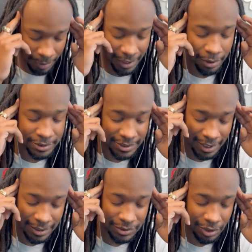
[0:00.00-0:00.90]
And I was
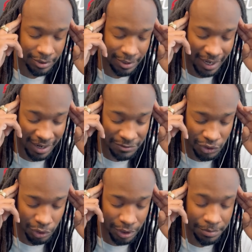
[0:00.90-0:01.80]
saying this on the live
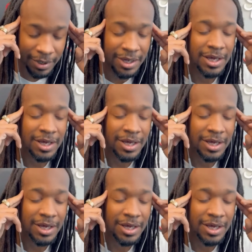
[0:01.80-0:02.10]
stream.